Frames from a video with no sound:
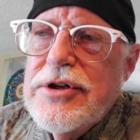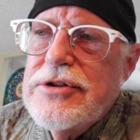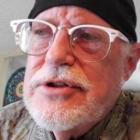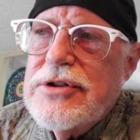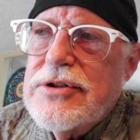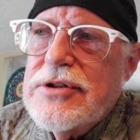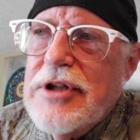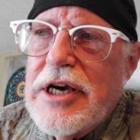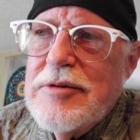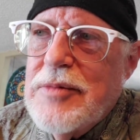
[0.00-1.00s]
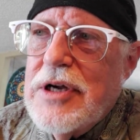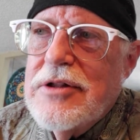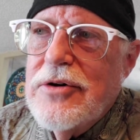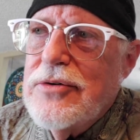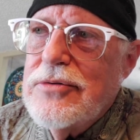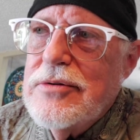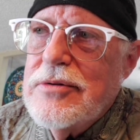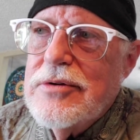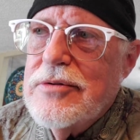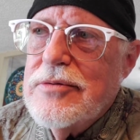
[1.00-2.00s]
just lighten my
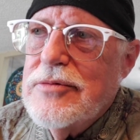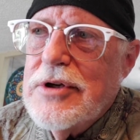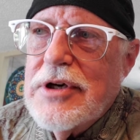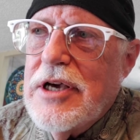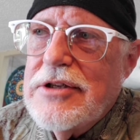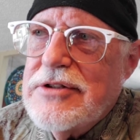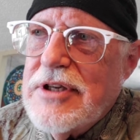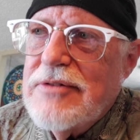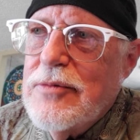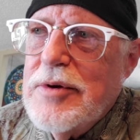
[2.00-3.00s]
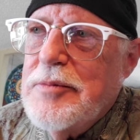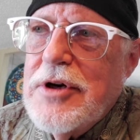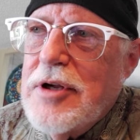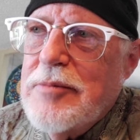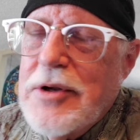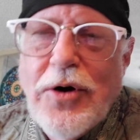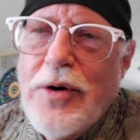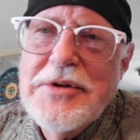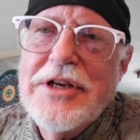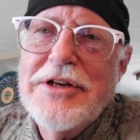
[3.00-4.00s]
load. Uh, I had seven women on. My, no,
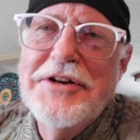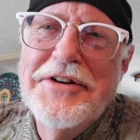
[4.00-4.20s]
I'm kidding.